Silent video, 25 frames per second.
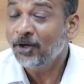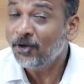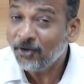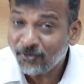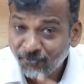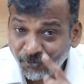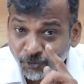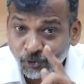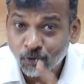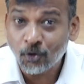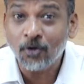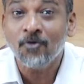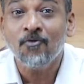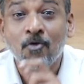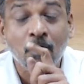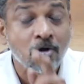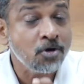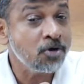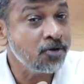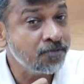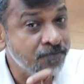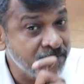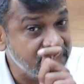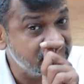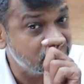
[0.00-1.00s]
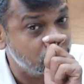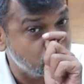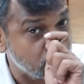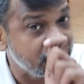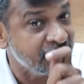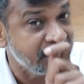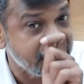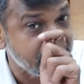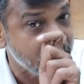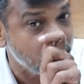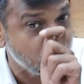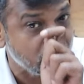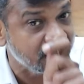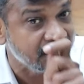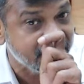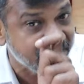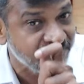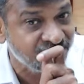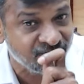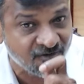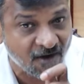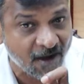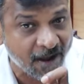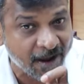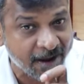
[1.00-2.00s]
If you don't want to miss
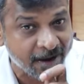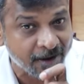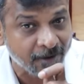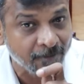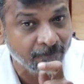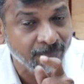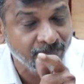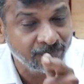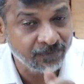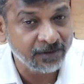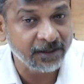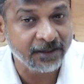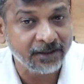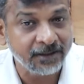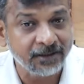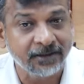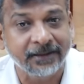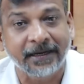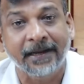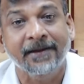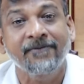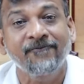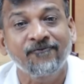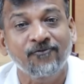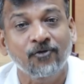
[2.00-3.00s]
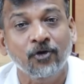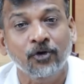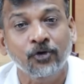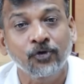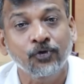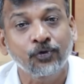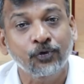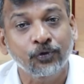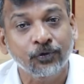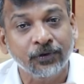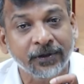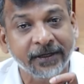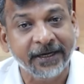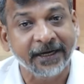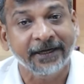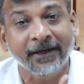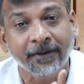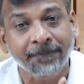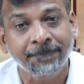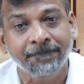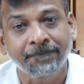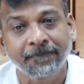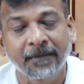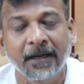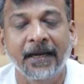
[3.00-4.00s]
2025, then time for you to get
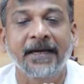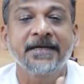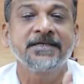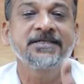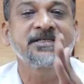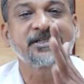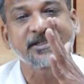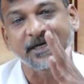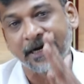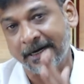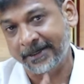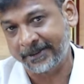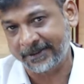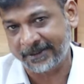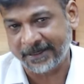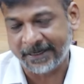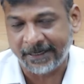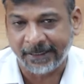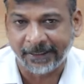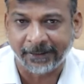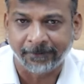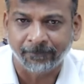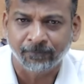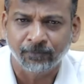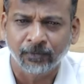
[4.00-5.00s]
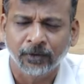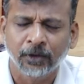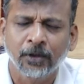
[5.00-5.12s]
up and start running.